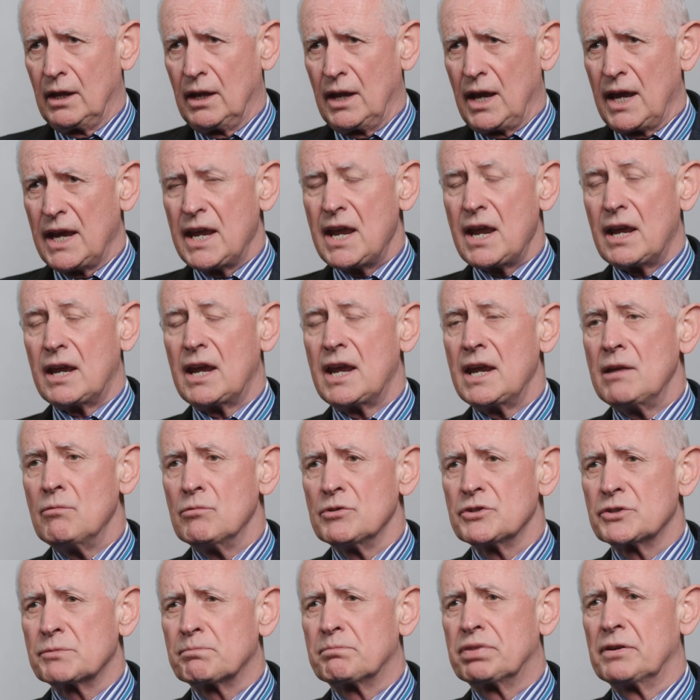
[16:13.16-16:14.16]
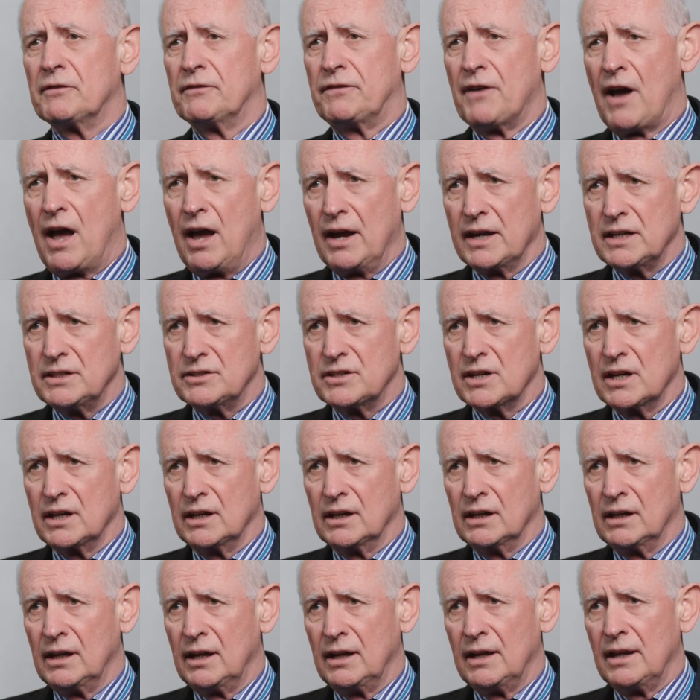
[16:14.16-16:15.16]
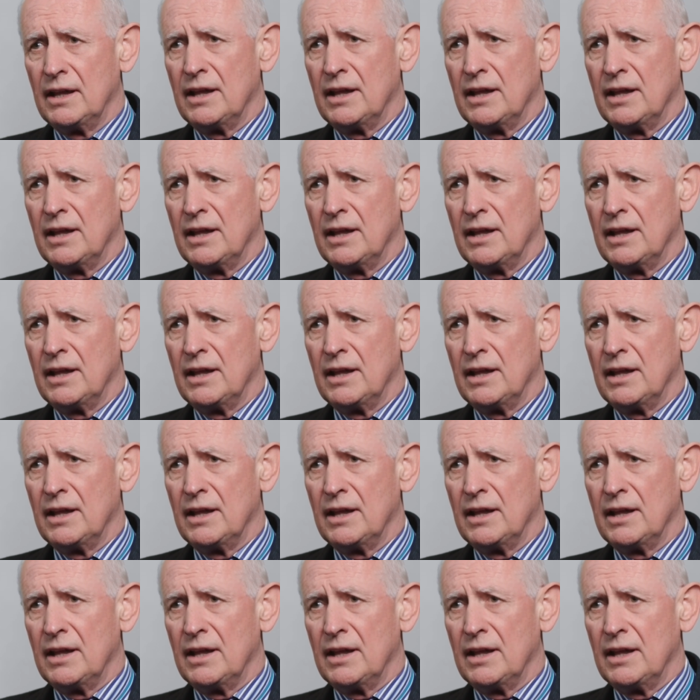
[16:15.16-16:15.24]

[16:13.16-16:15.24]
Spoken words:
He was providing